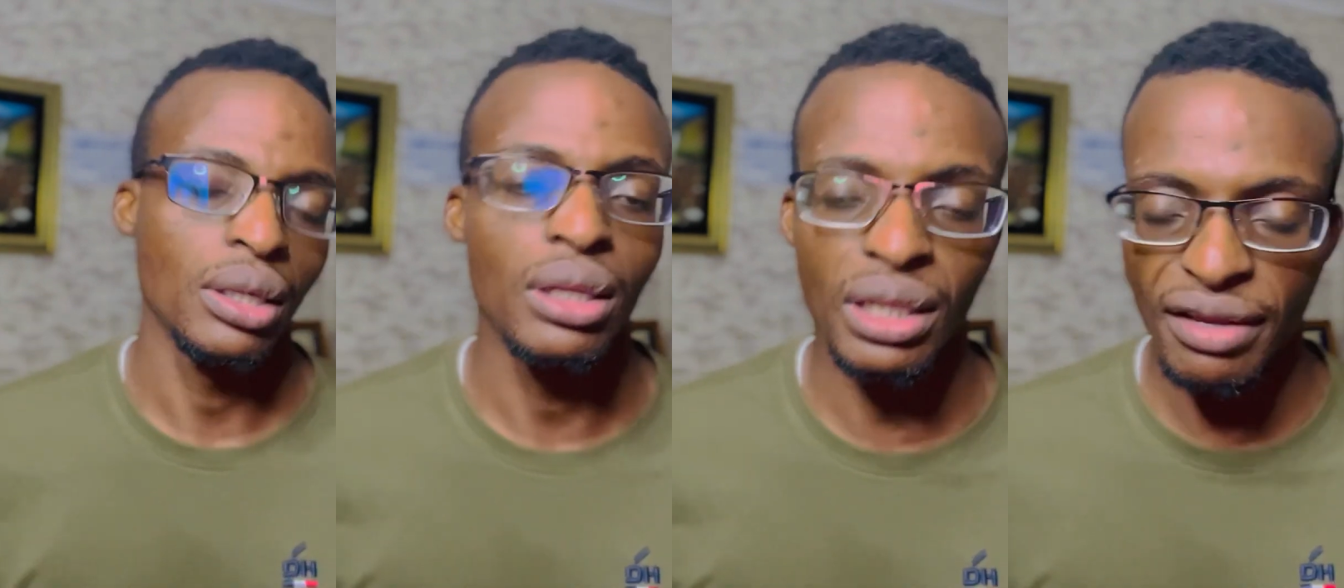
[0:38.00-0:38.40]

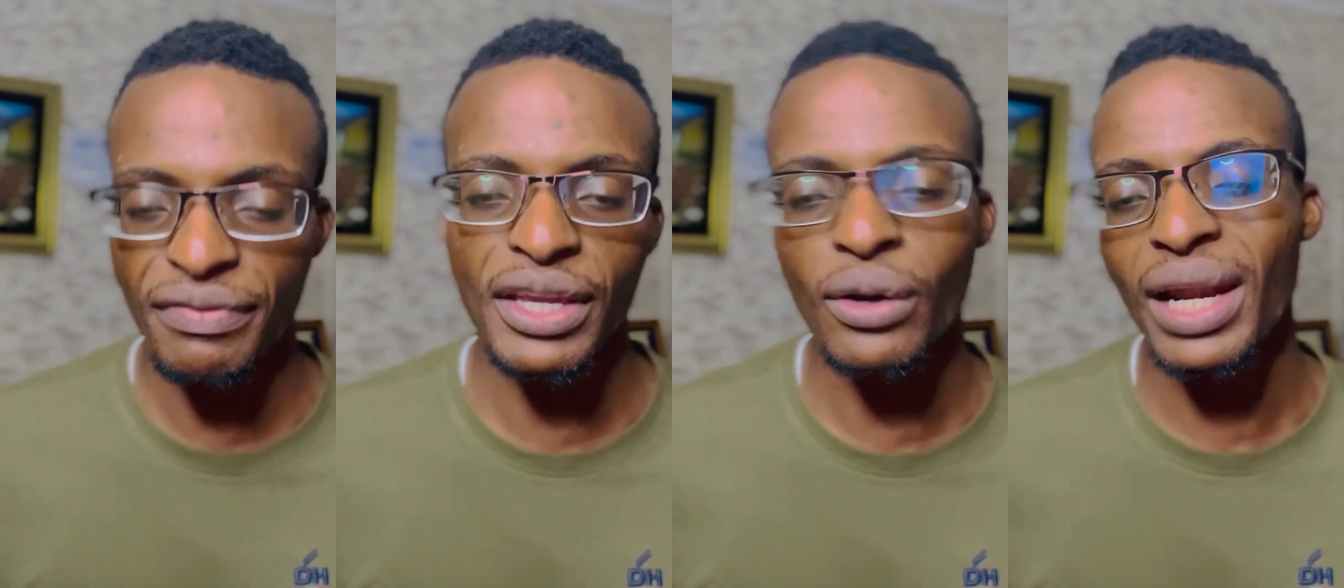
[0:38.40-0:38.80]

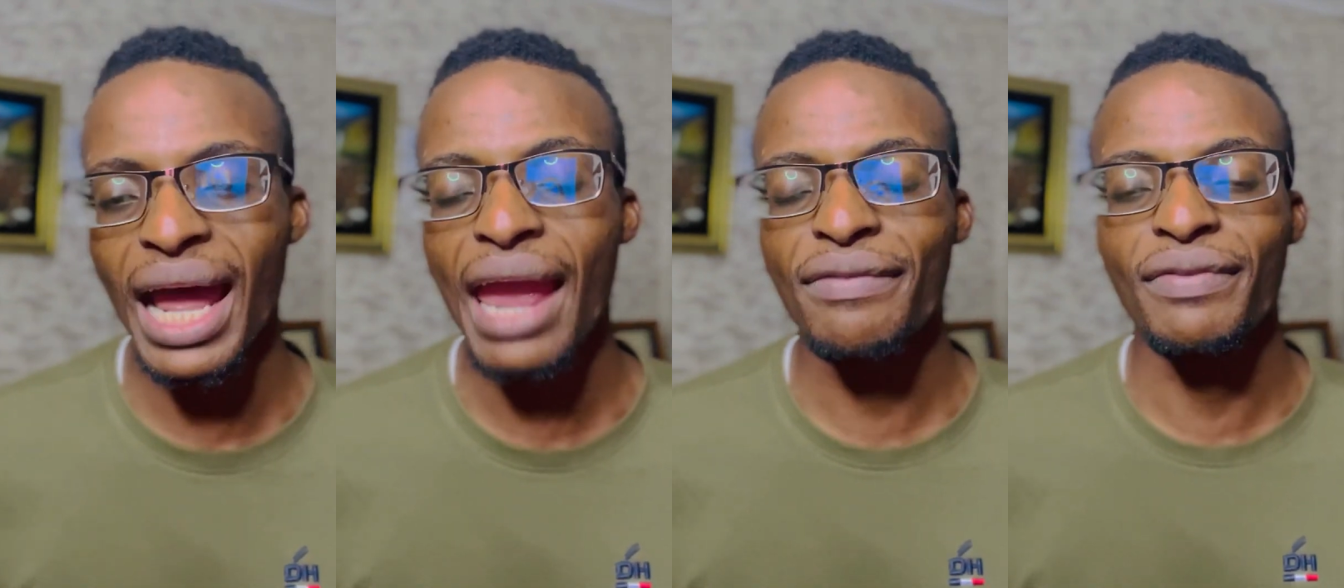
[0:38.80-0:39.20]
living your
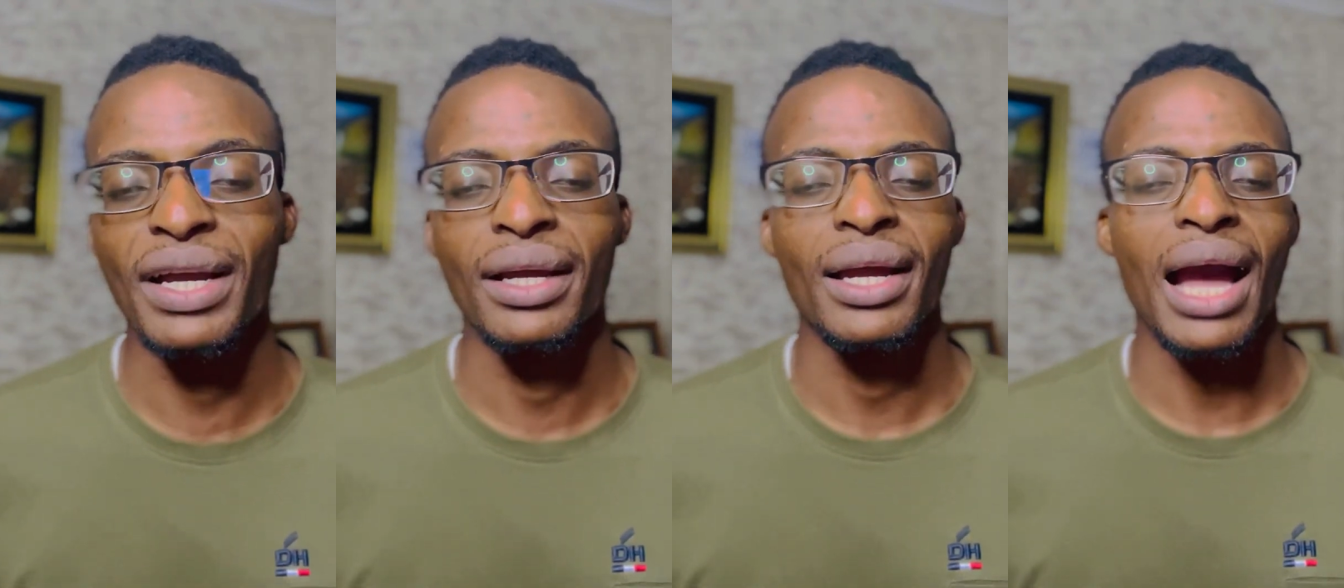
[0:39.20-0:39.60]
life
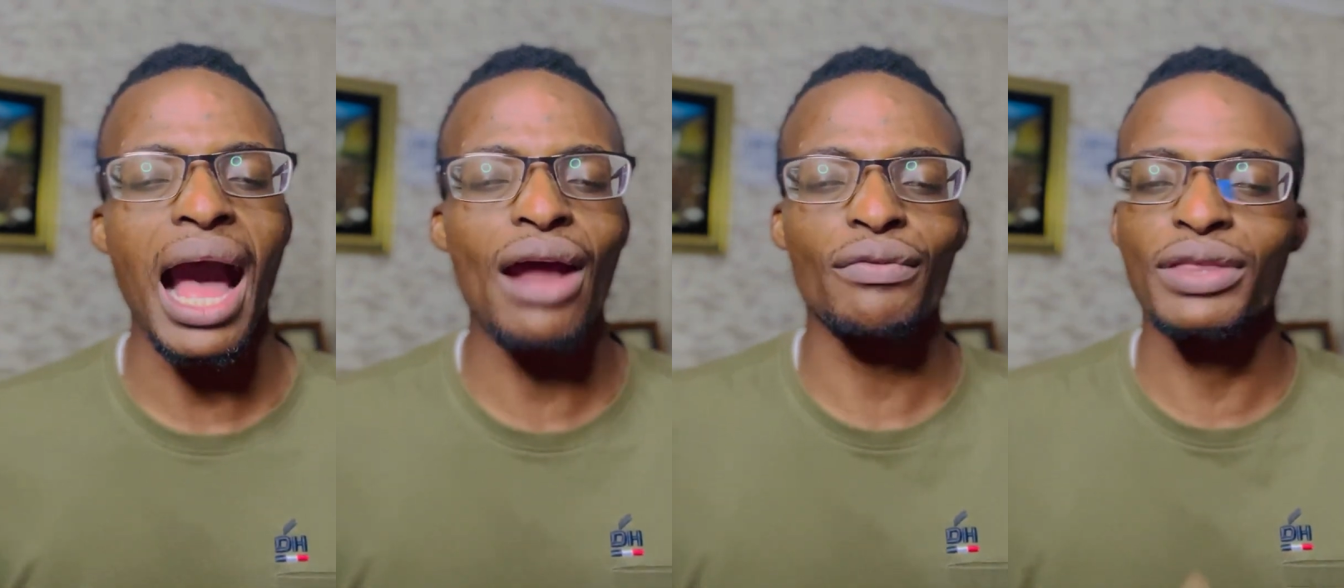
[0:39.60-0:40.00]

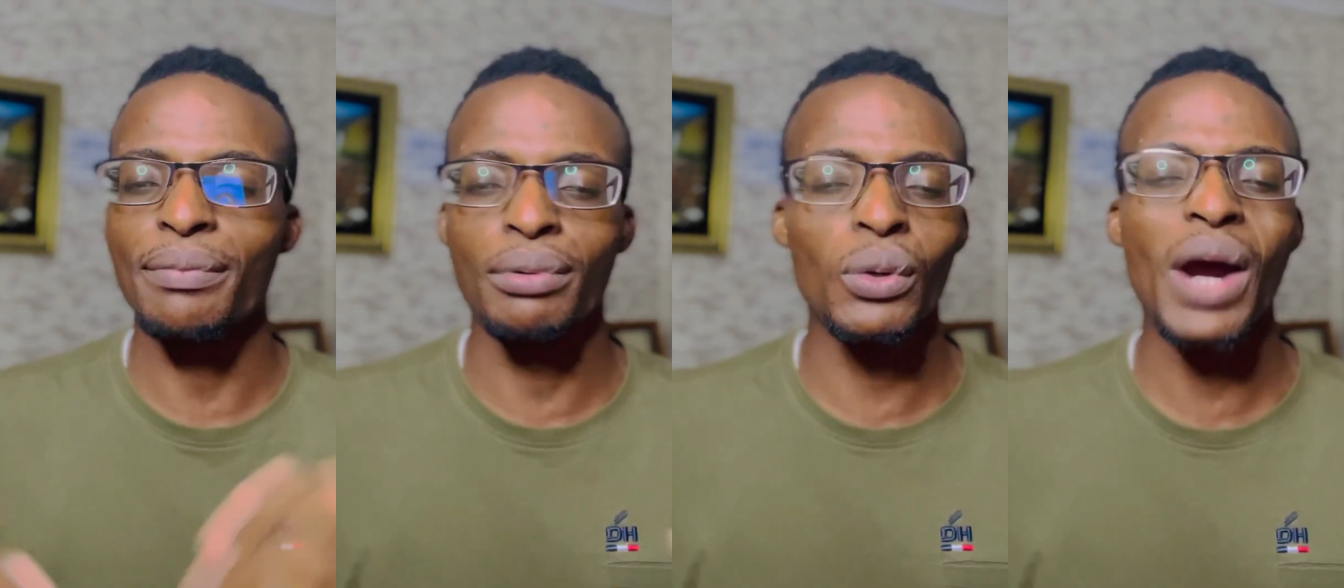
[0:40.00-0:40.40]
out of the
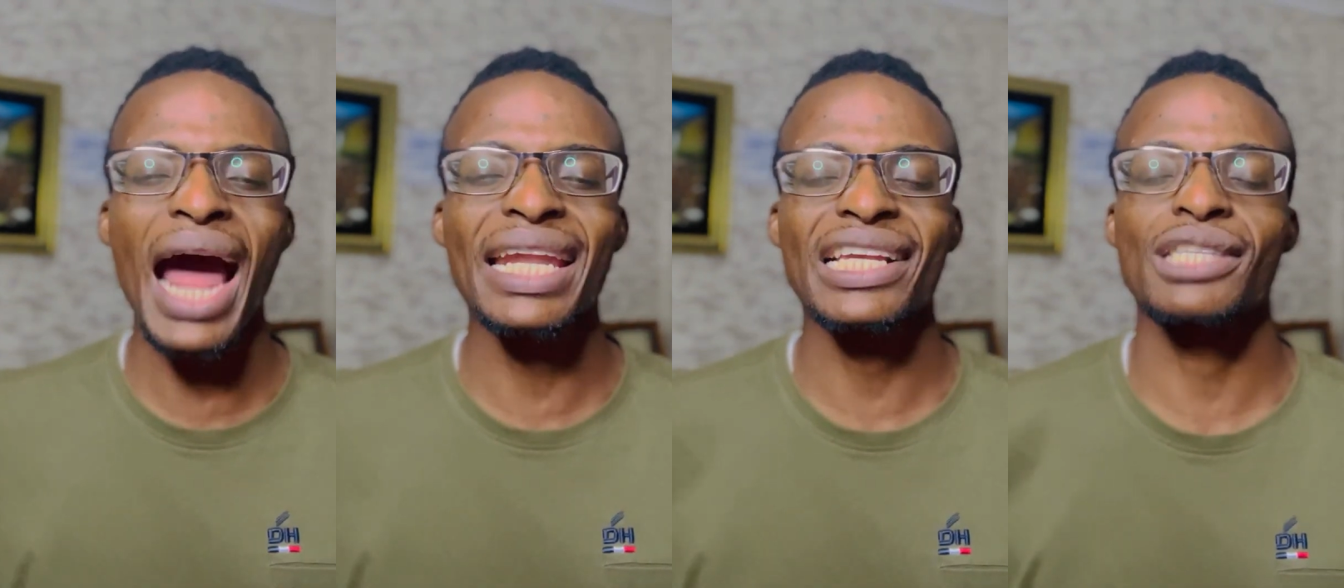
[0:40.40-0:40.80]
blue,
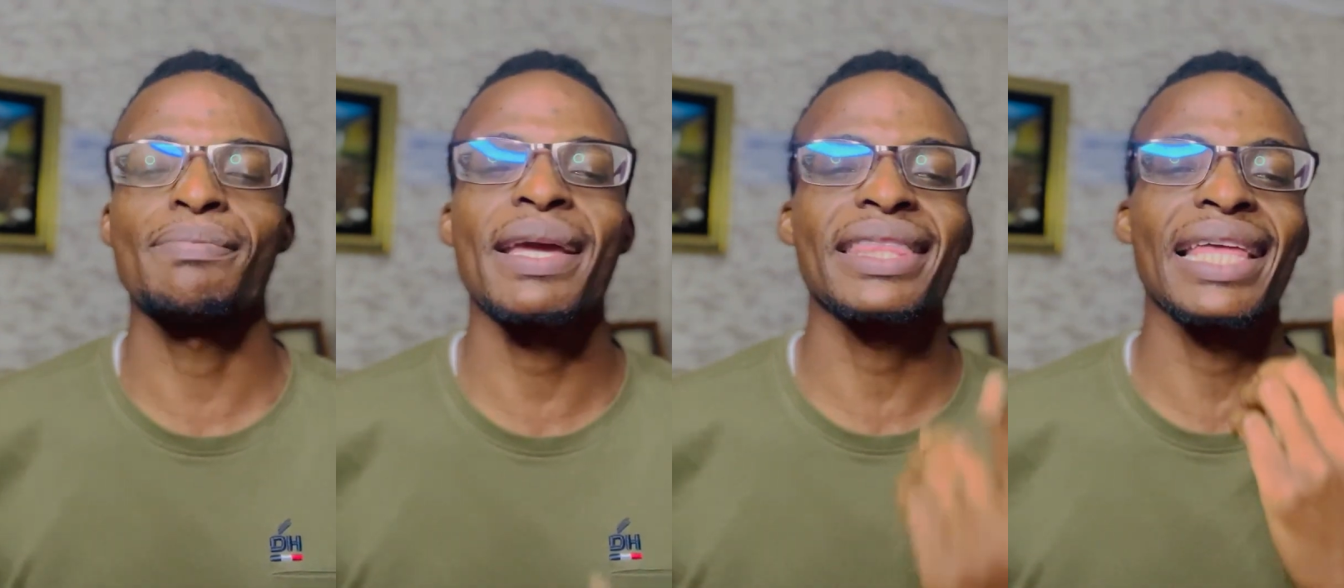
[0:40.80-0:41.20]

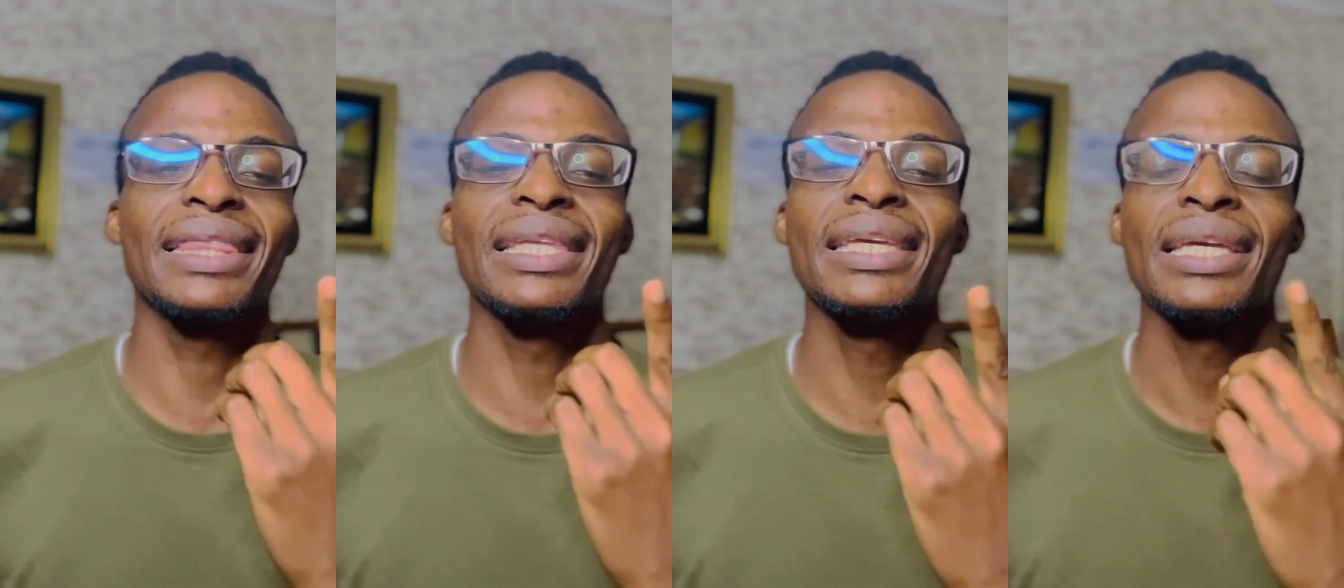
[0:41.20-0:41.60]

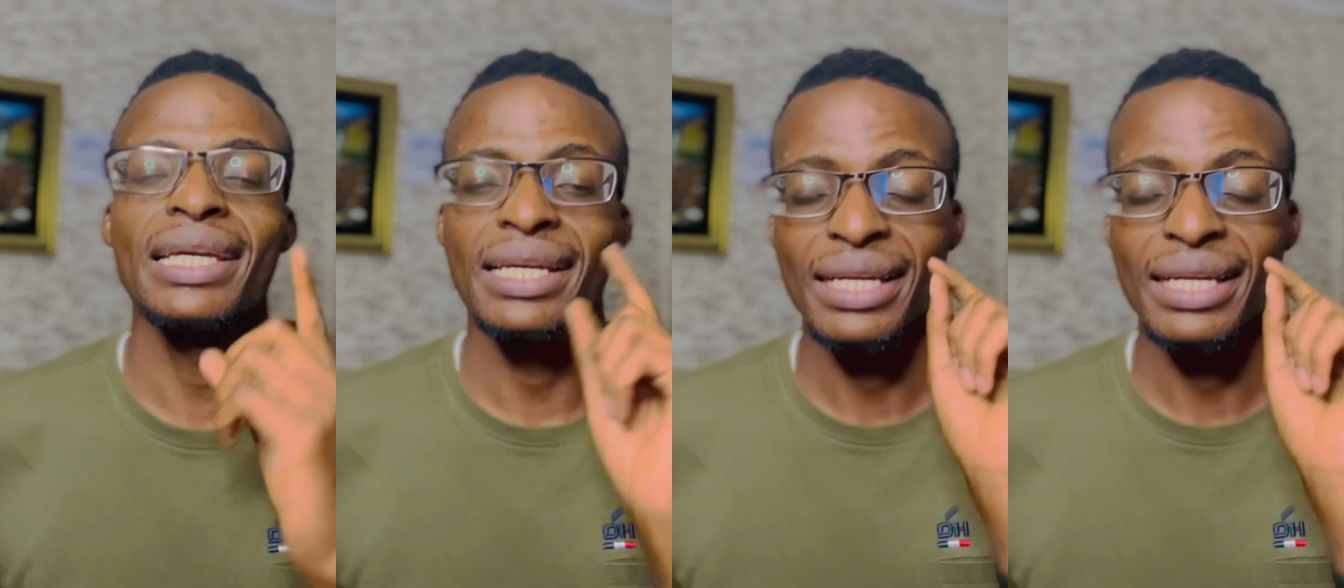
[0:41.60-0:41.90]
unexpectedly,